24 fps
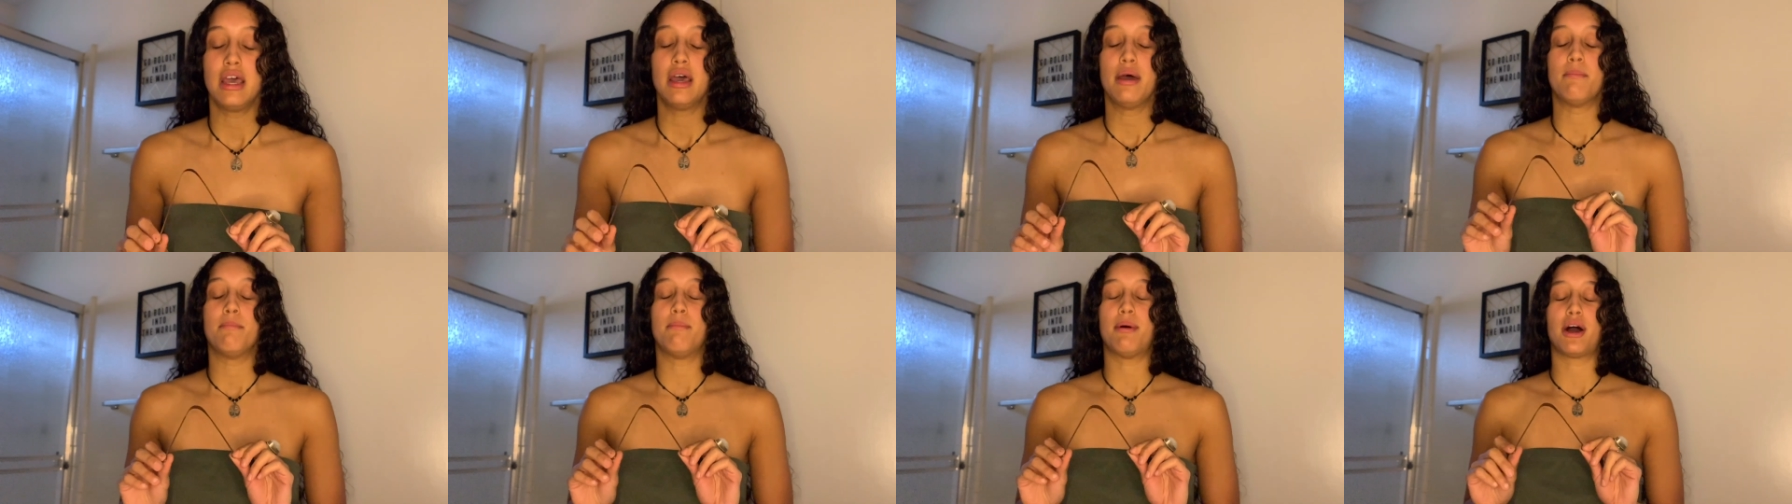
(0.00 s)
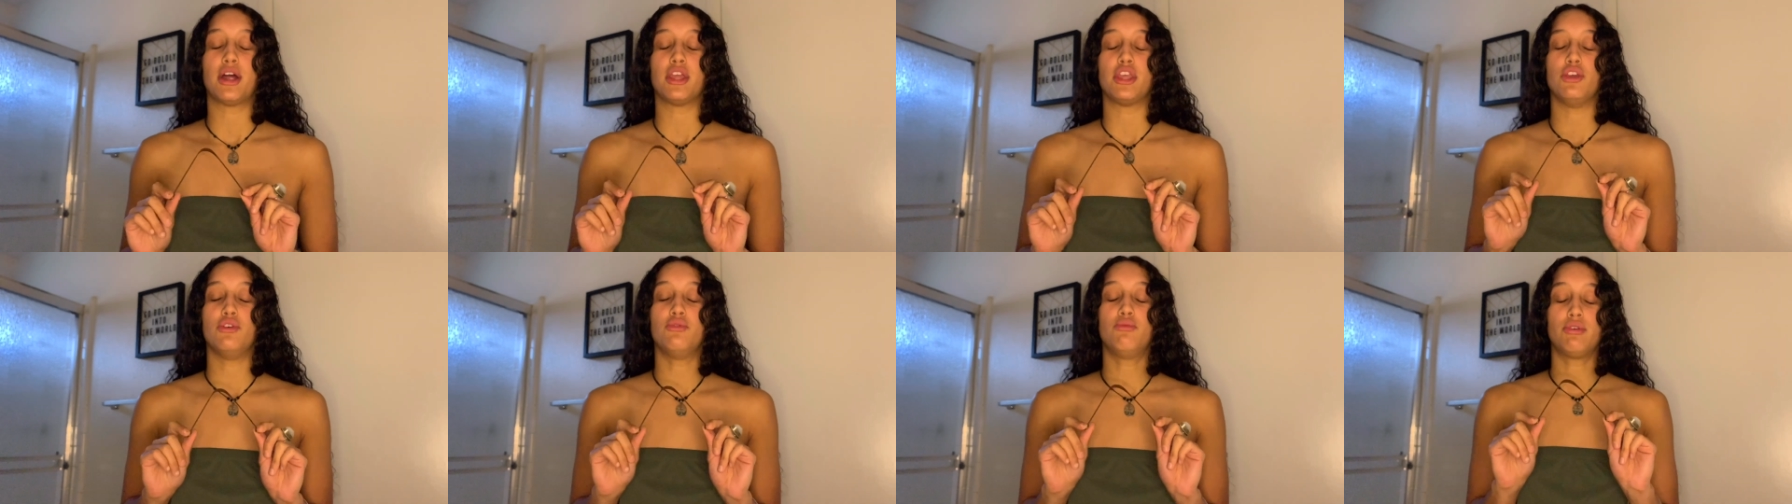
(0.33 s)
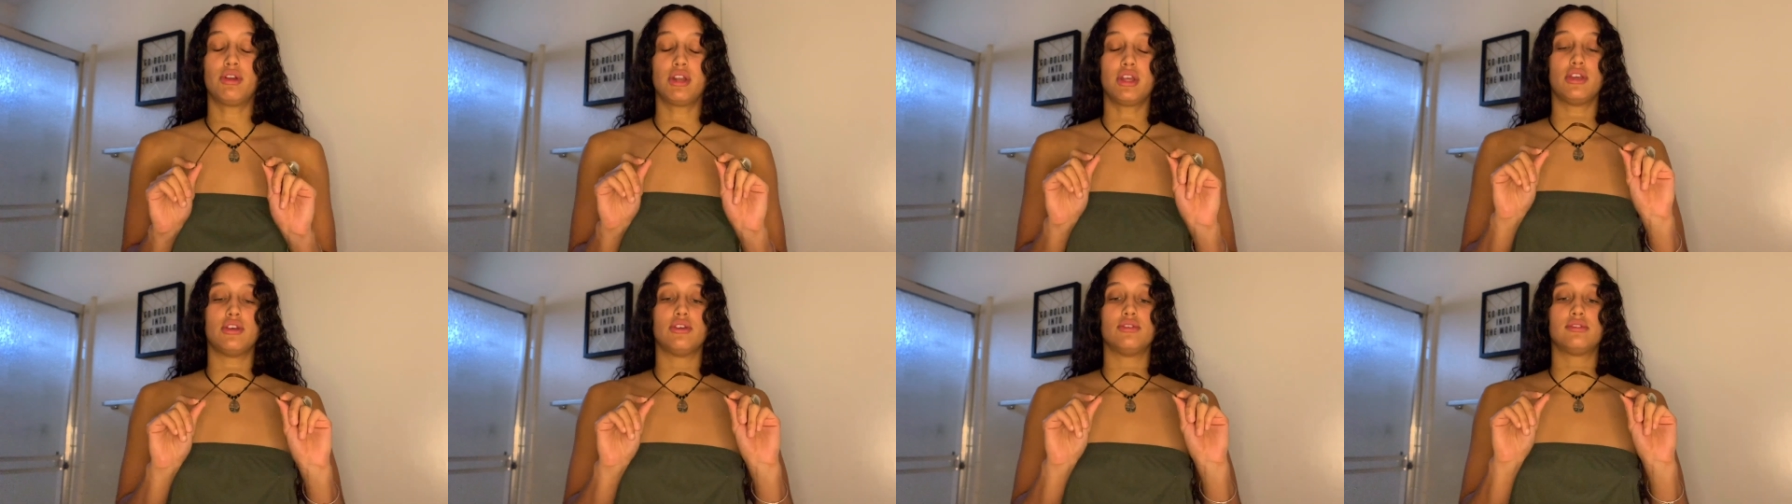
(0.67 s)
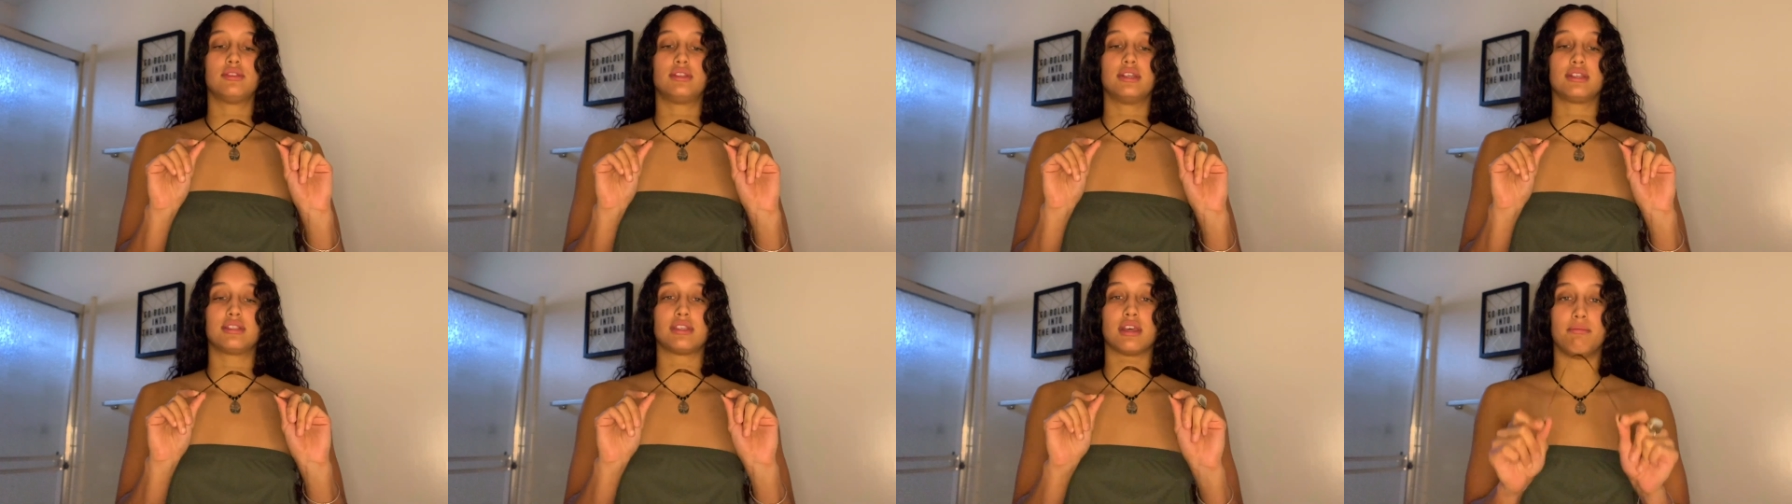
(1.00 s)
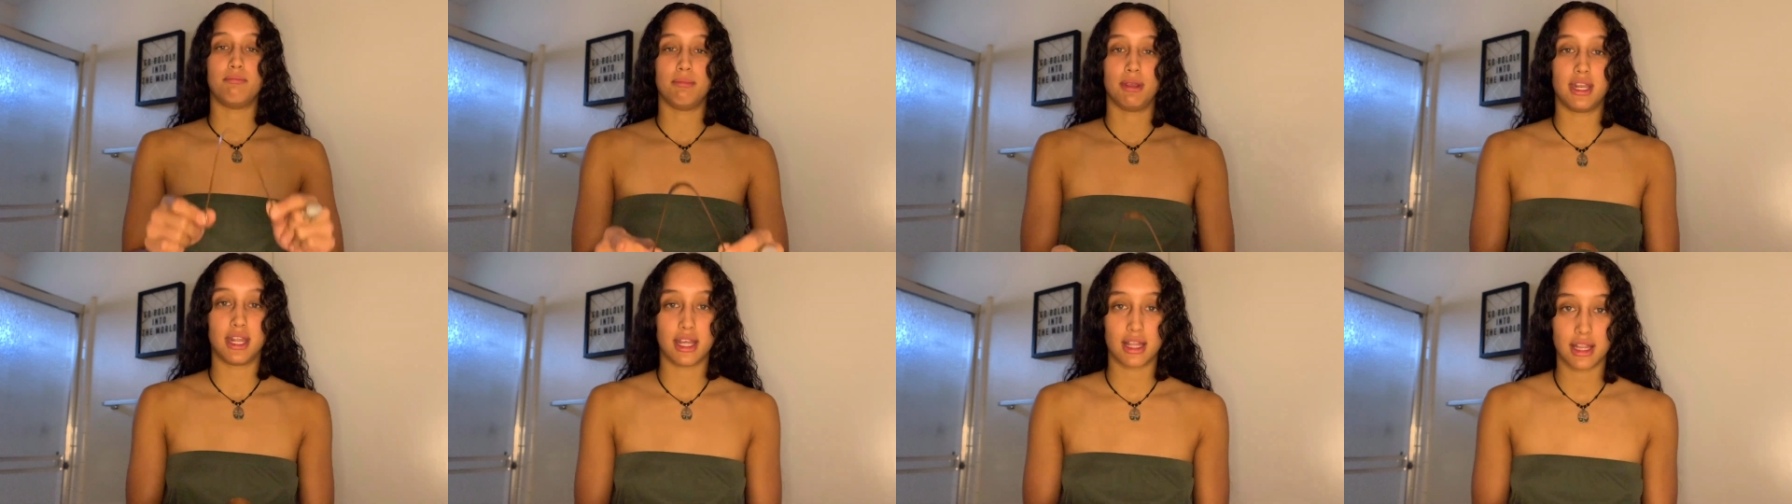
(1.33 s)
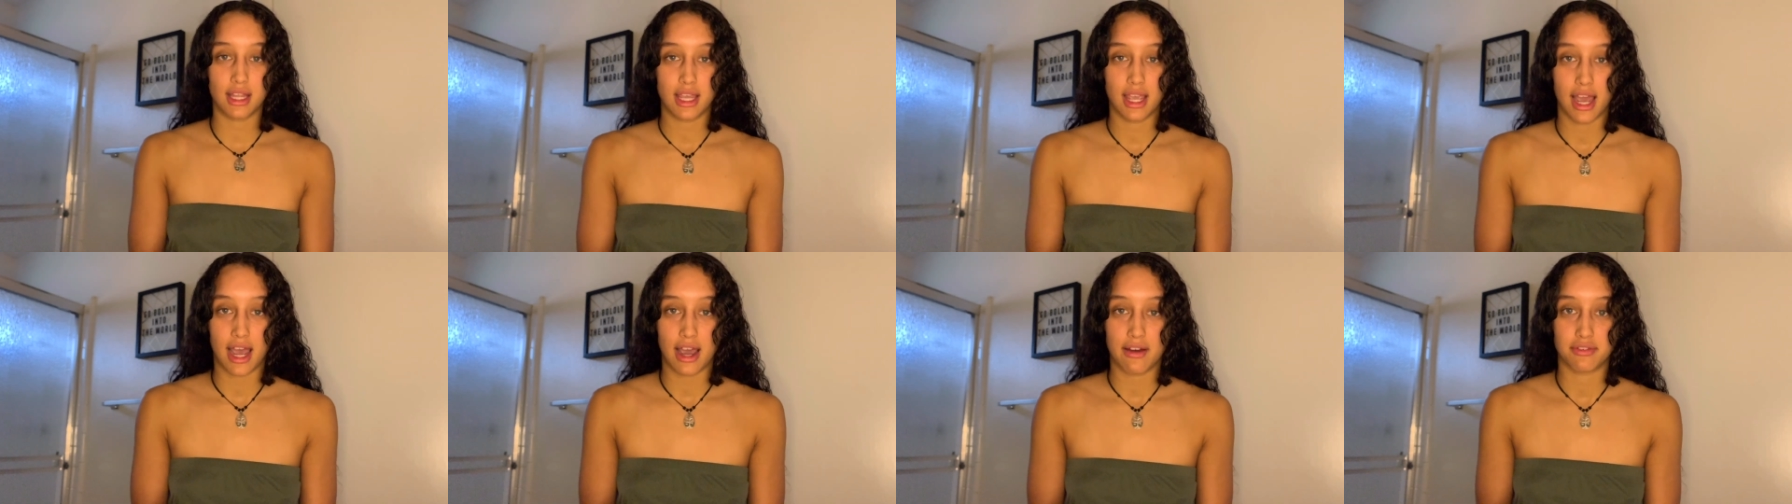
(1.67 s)
but you wanna use this
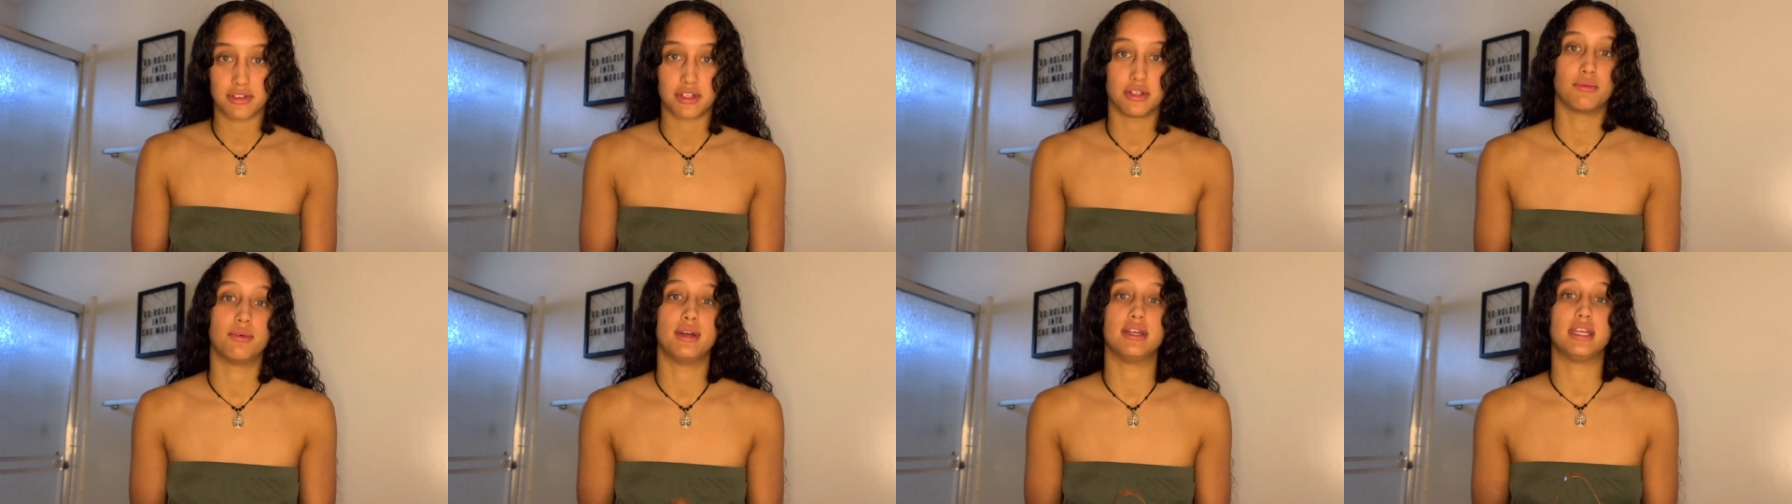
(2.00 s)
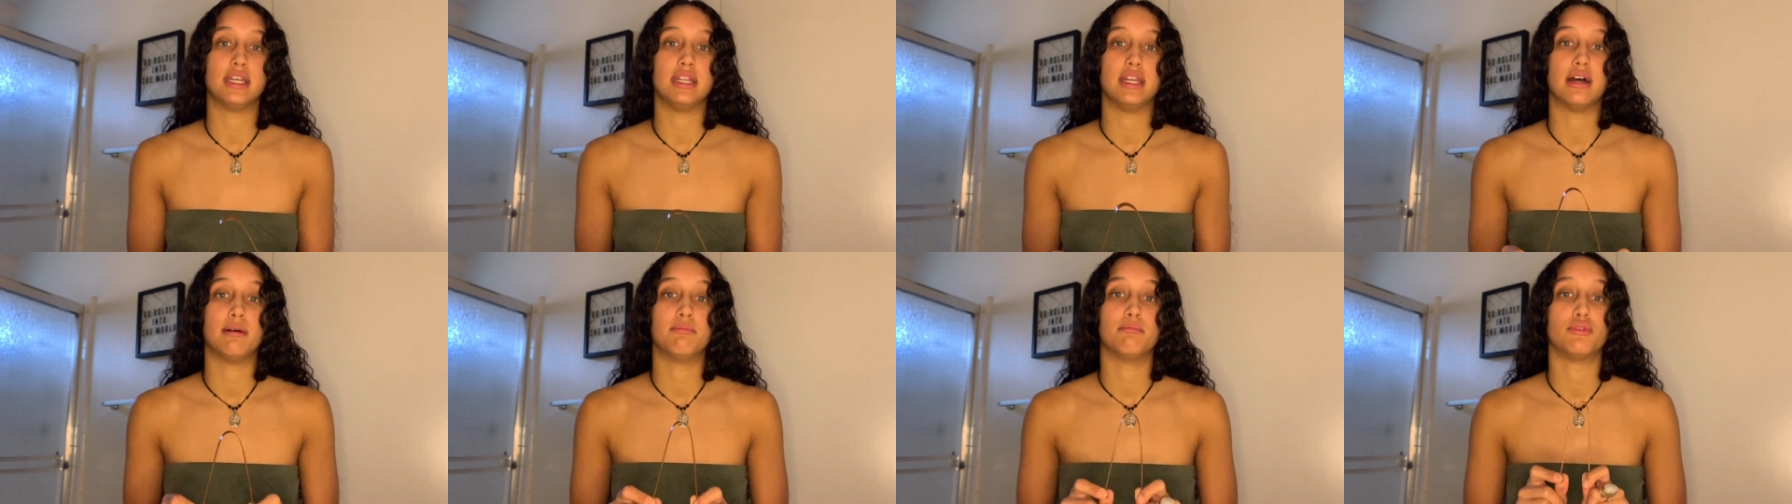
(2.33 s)
immediately after waking up,